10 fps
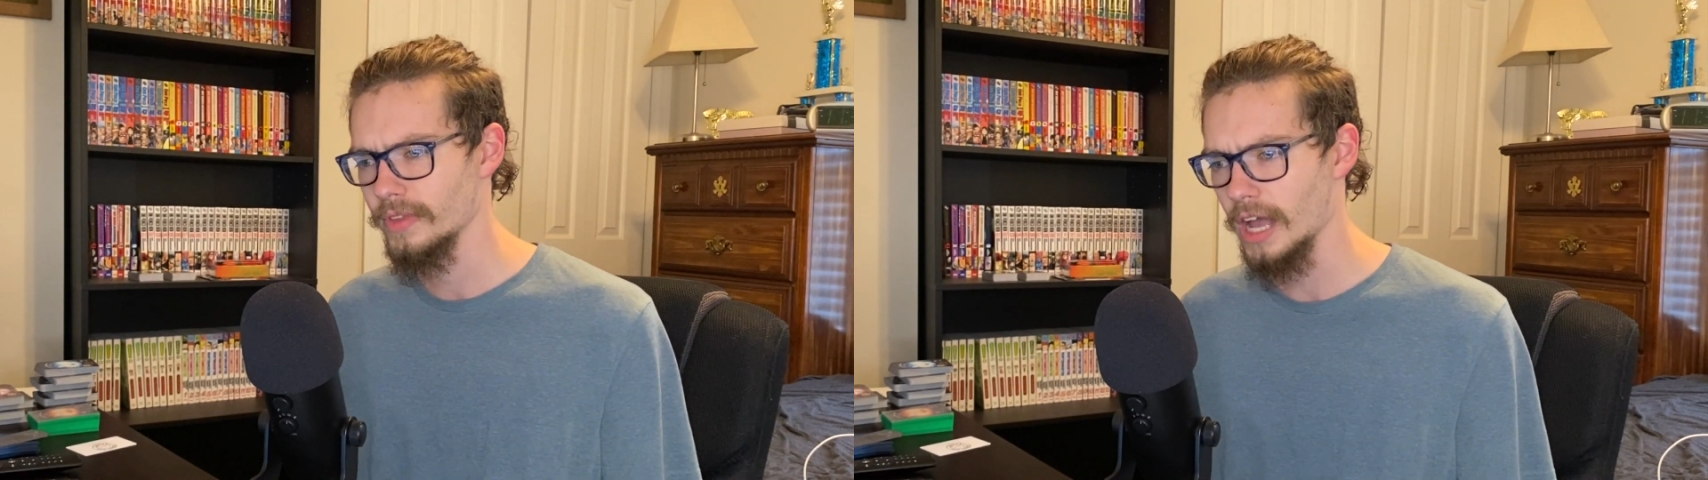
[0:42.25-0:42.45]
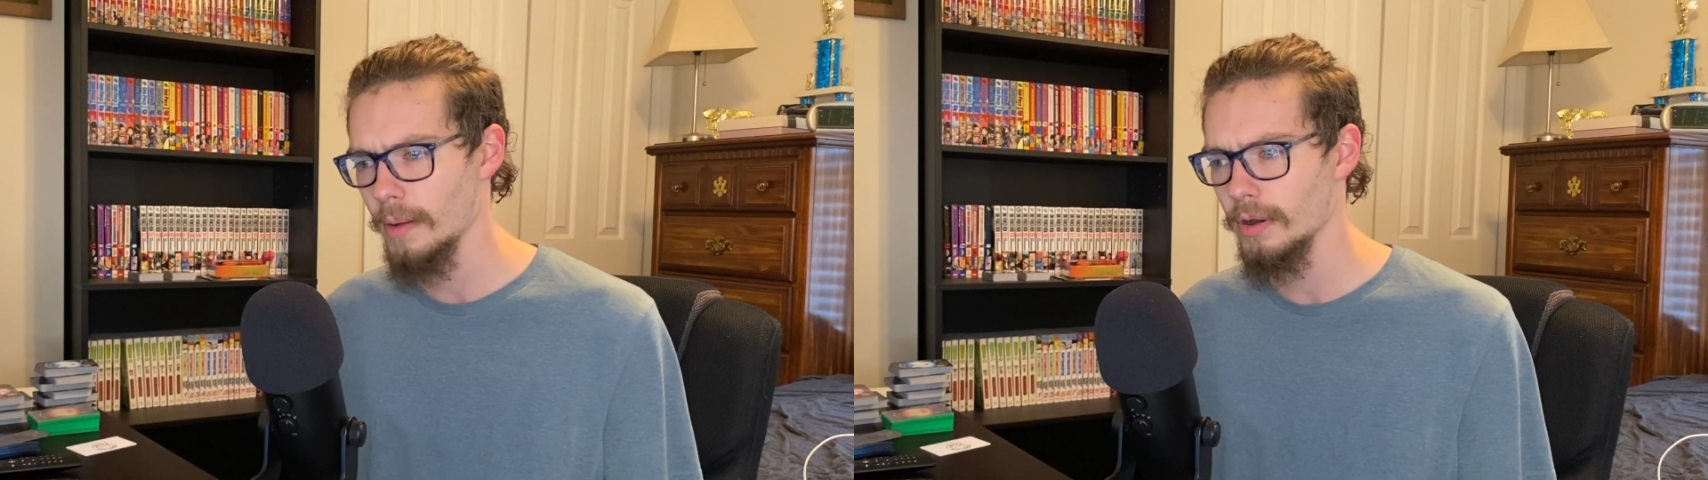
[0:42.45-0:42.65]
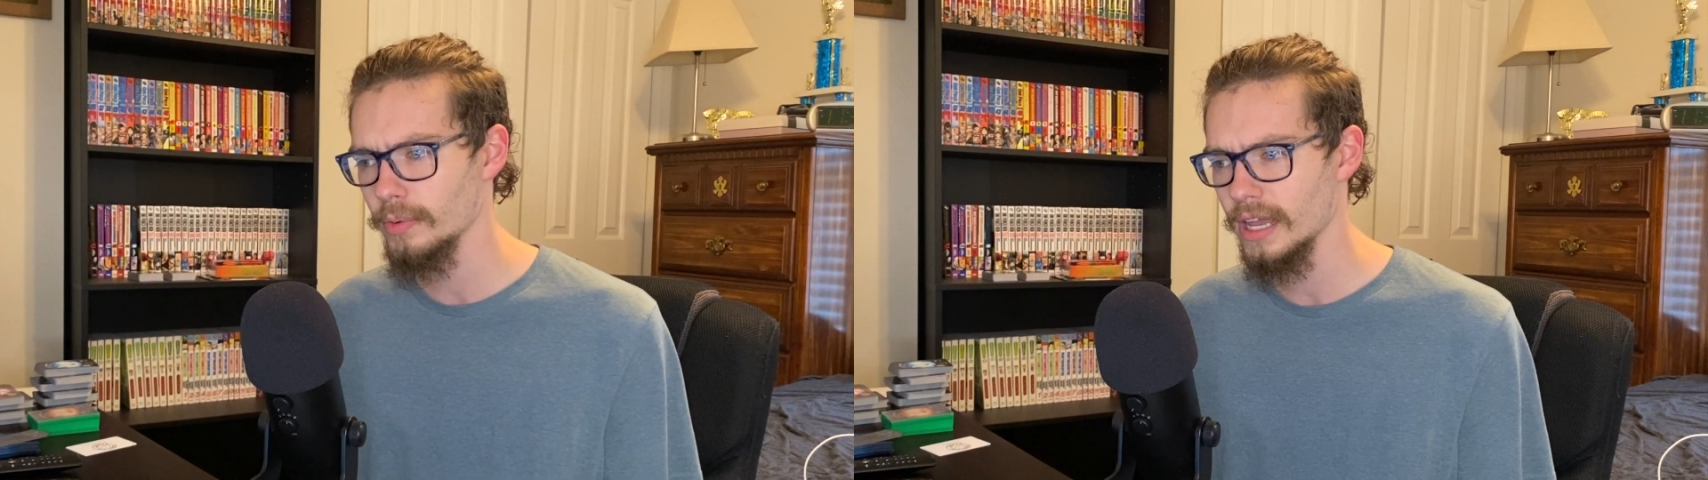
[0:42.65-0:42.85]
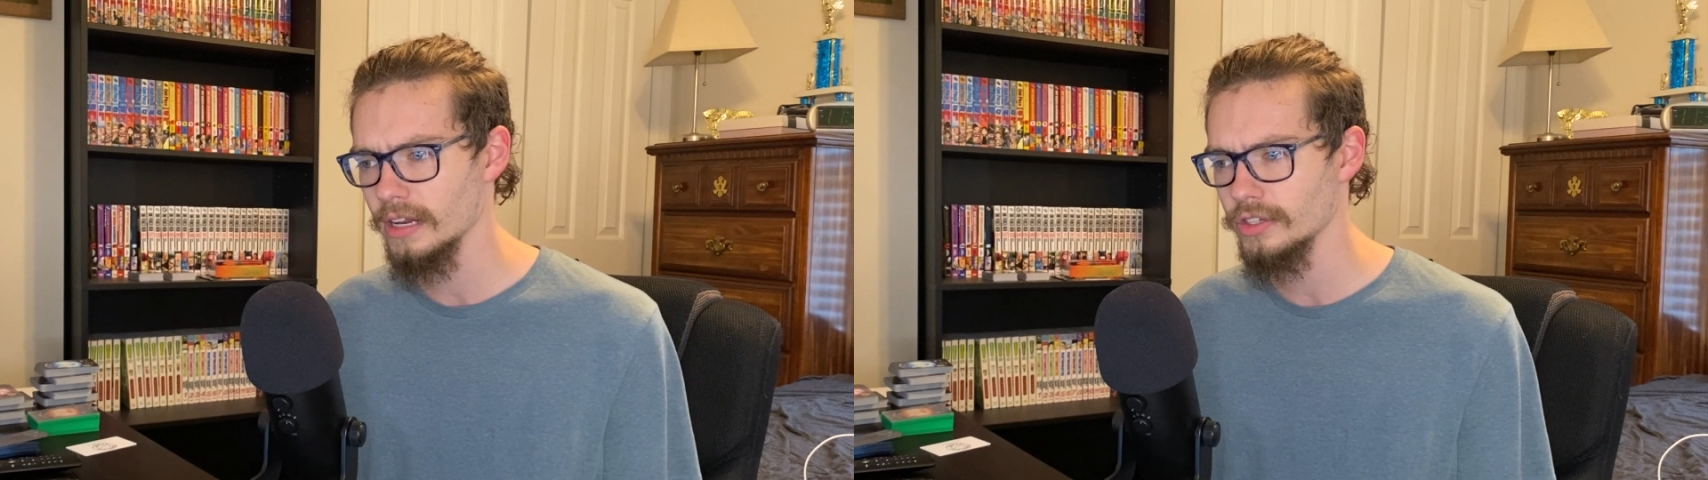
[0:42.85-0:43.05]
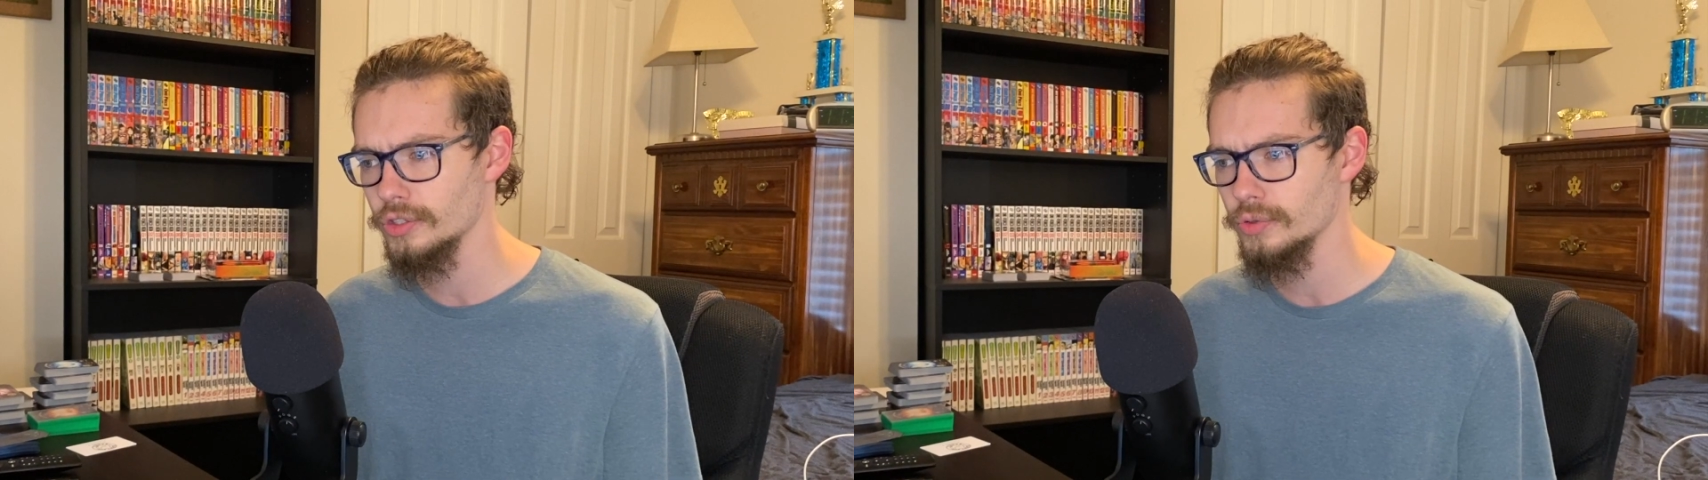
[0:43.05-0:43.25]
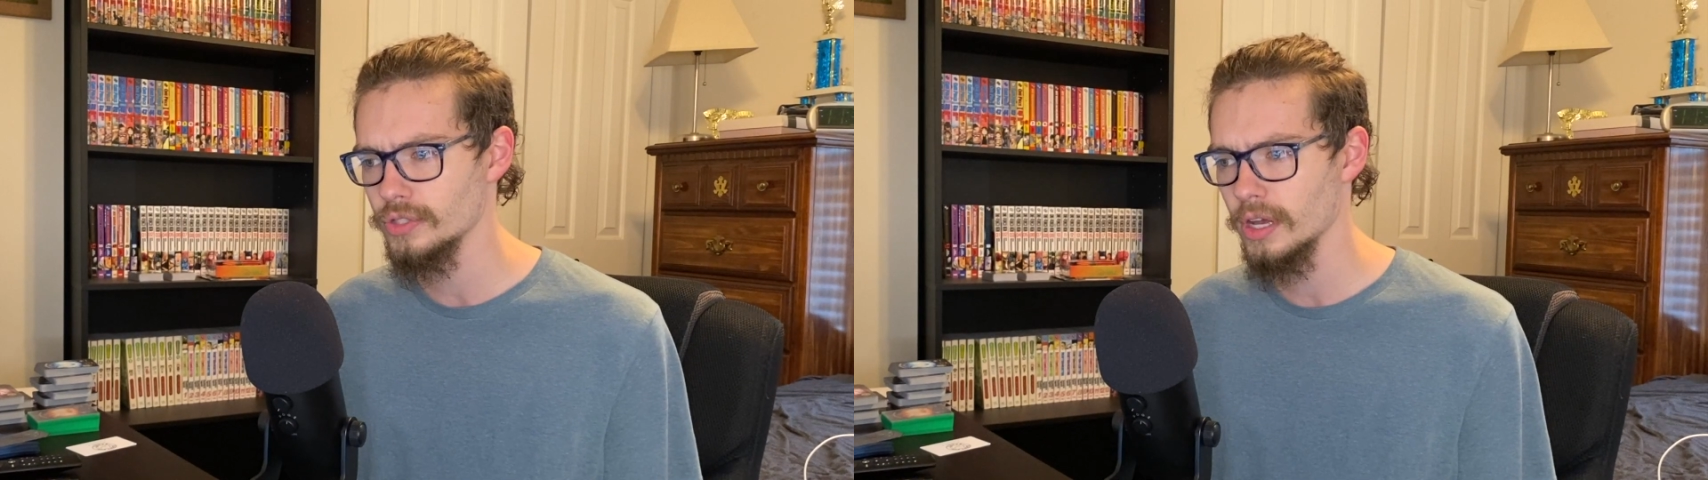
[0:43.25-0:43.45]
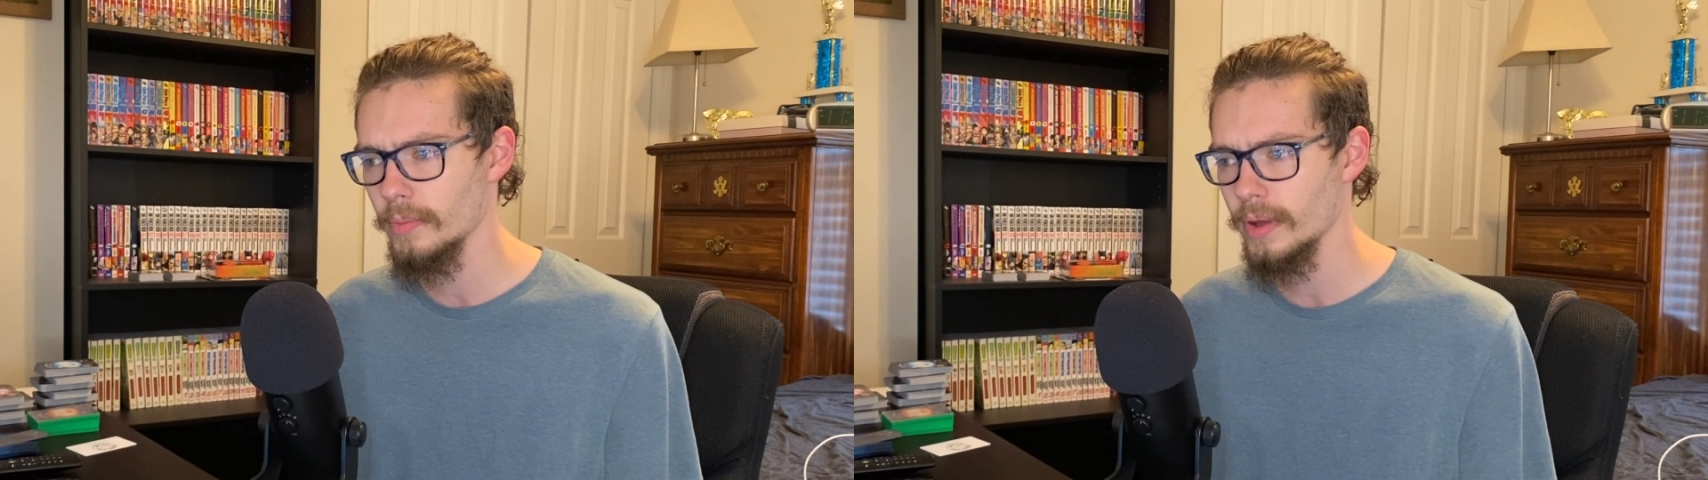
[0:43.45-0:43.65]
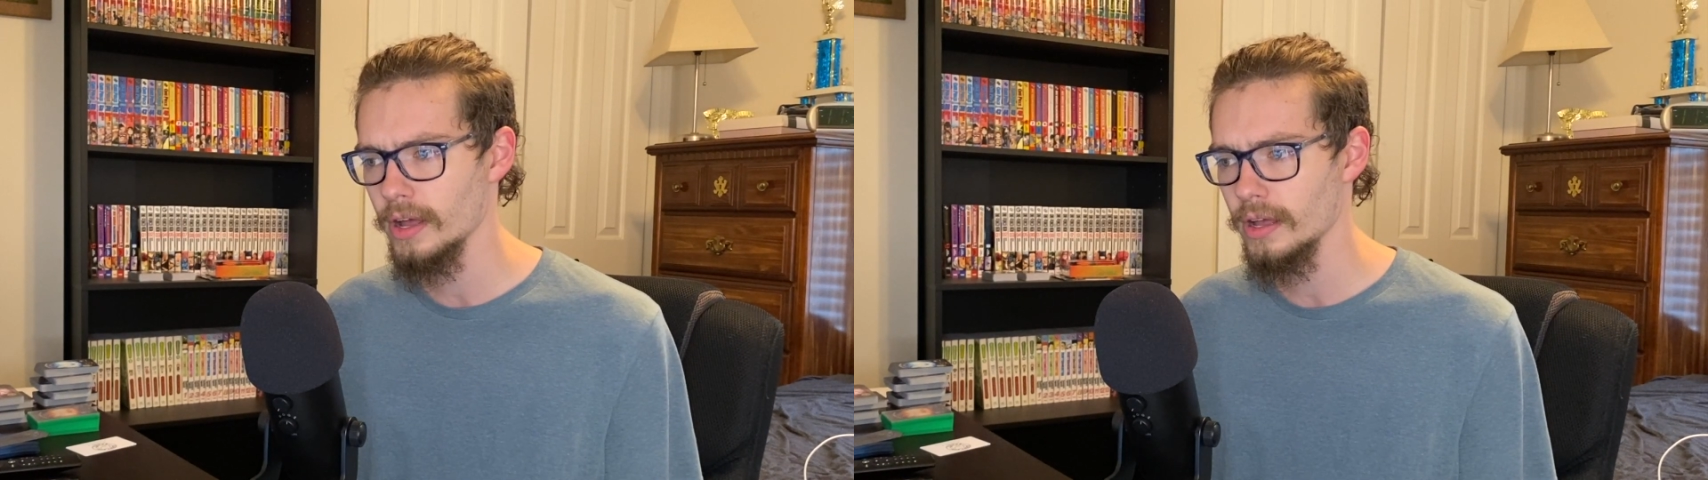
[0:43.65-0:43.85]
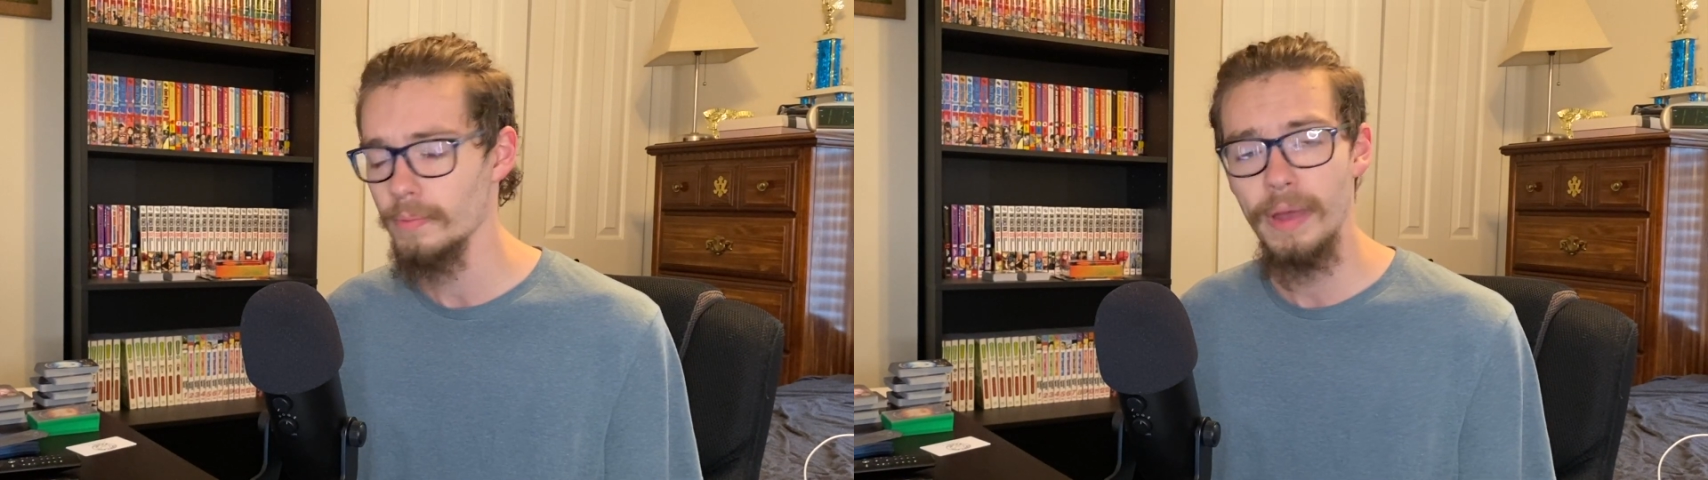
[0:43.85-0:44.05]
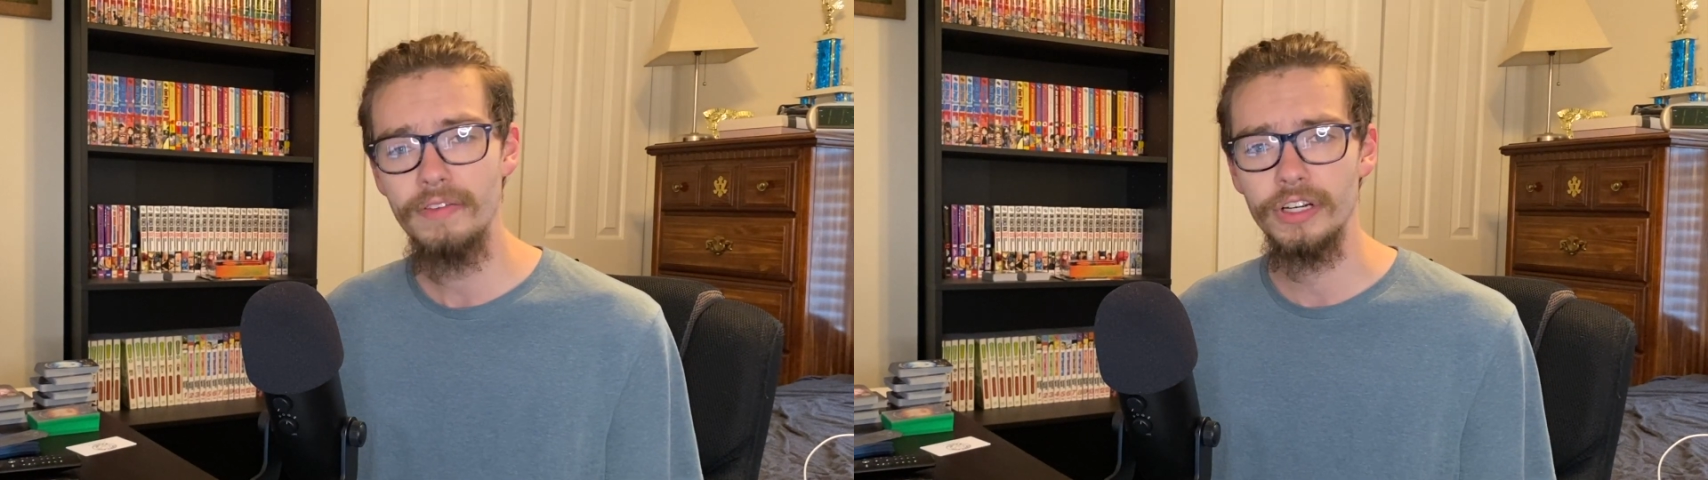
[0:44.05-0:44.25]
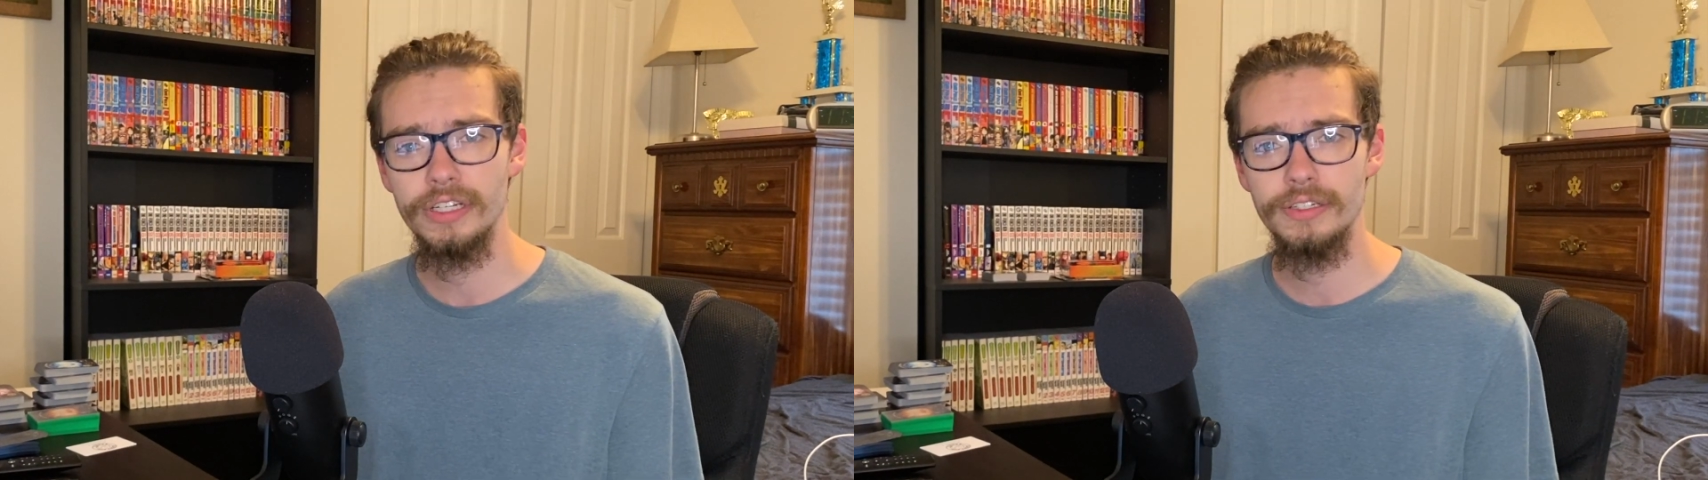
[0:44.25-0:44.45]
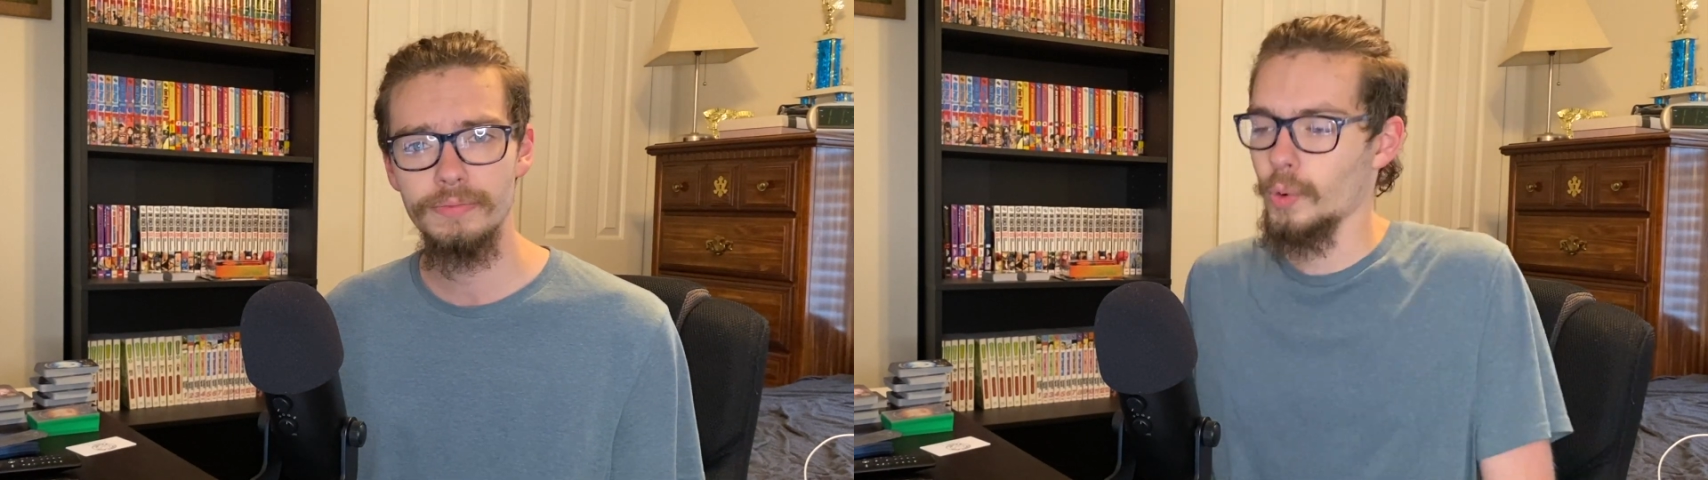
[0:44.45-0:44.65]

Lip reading: how about we get into some Mavericks?